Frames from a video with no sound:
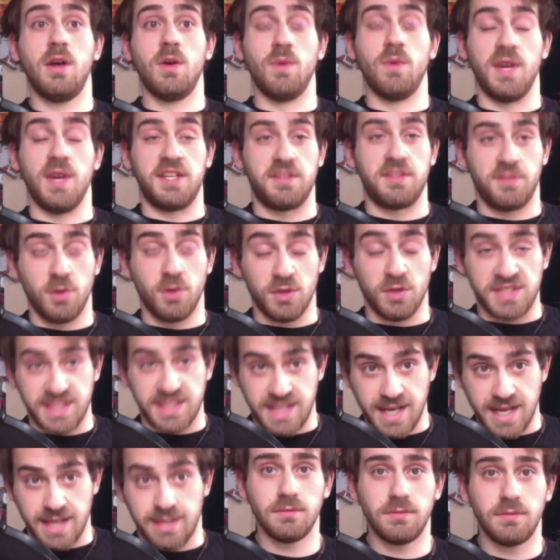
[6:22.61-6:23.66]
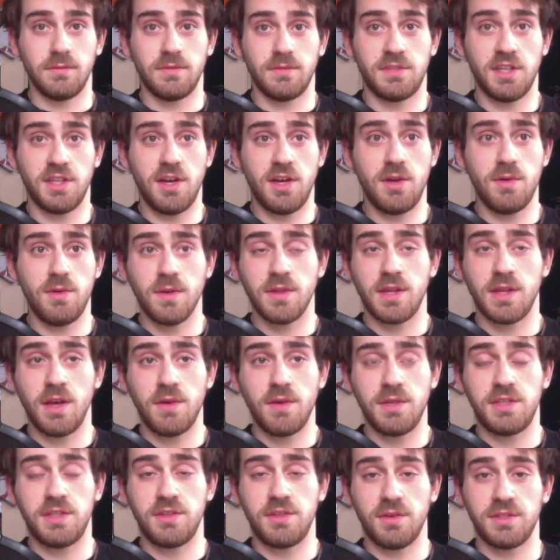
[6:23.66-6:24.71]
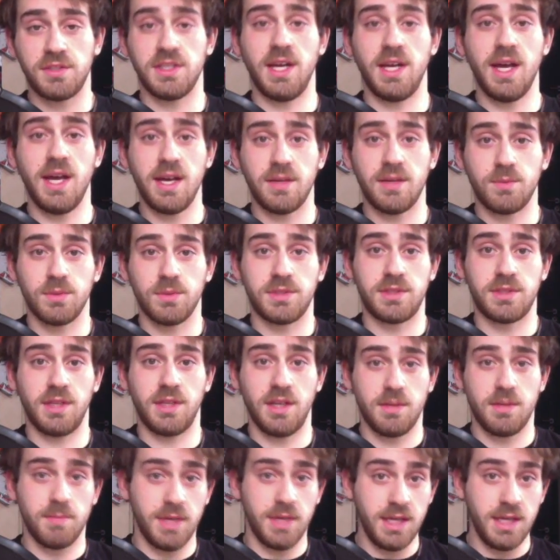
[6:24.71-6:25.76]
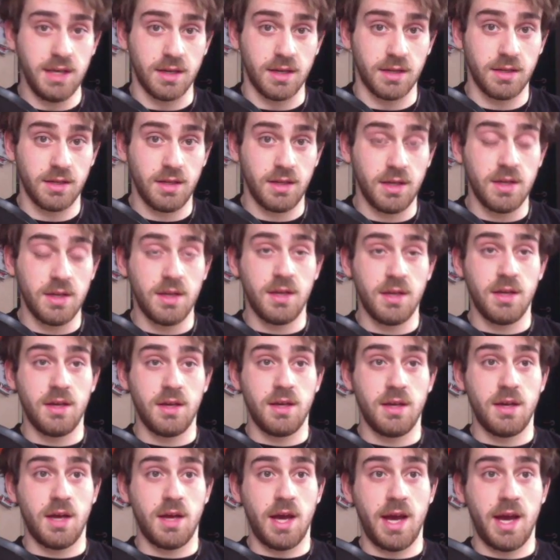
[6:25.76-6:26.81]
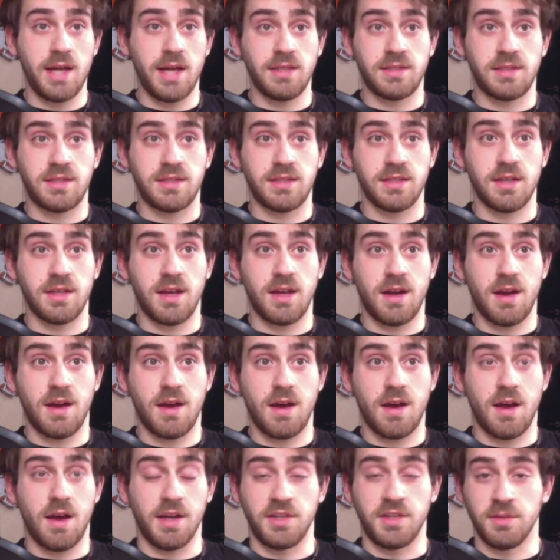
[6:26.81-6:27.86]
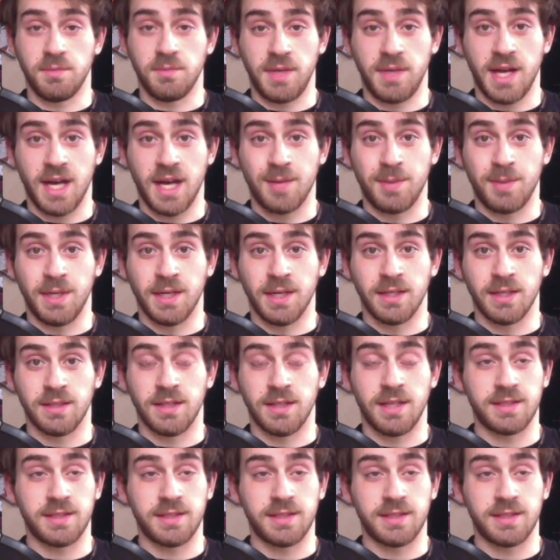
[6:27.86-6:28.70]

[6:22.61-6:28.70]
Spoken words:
Which, of course, it did. So, the only choice I had was to come here. And I couldn't be happier.